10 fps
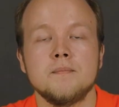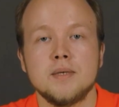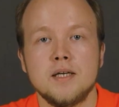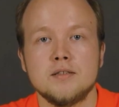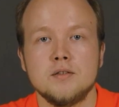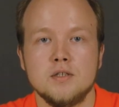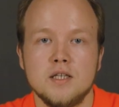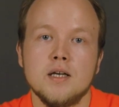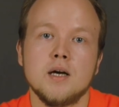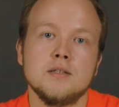Let's look
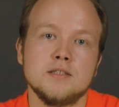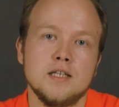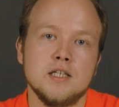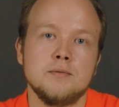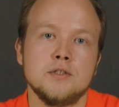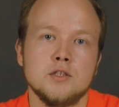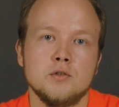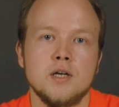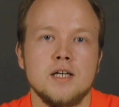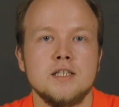at how to set up
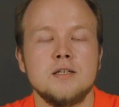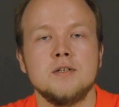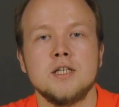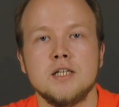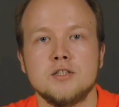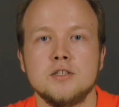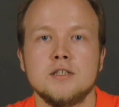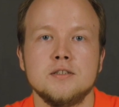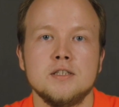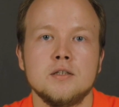secure identification
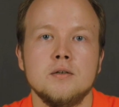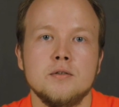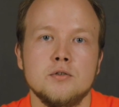in Sigur